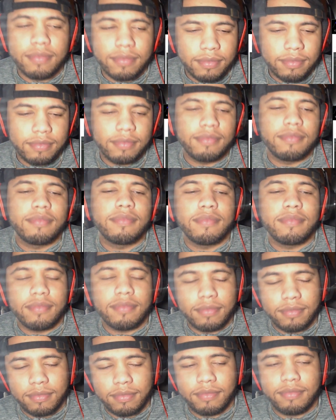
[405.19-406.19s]

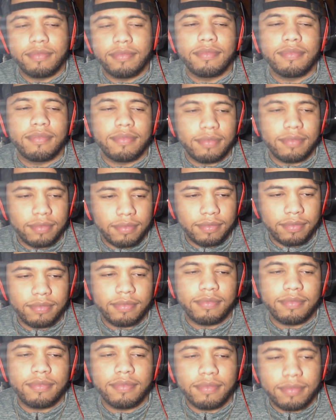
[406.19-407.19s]
And that's the beauty of
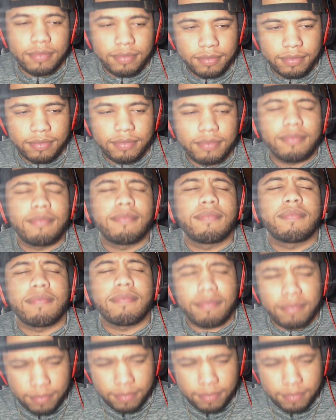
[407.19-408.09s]
the Tactician's Authority.